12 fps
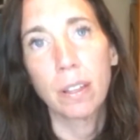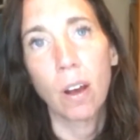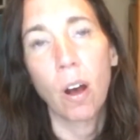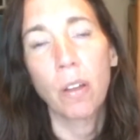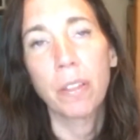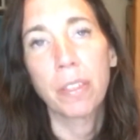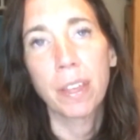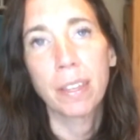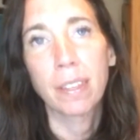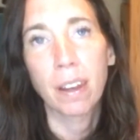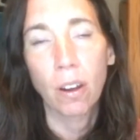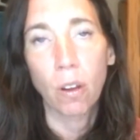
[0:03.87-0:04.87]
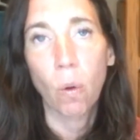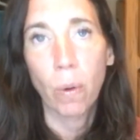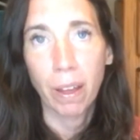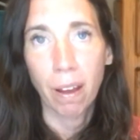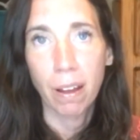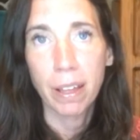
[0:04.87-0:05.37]
All the things that are
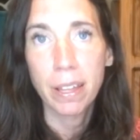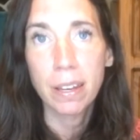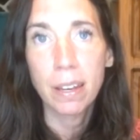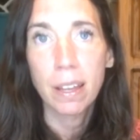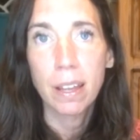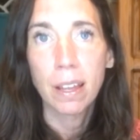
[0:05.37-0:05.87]
going on,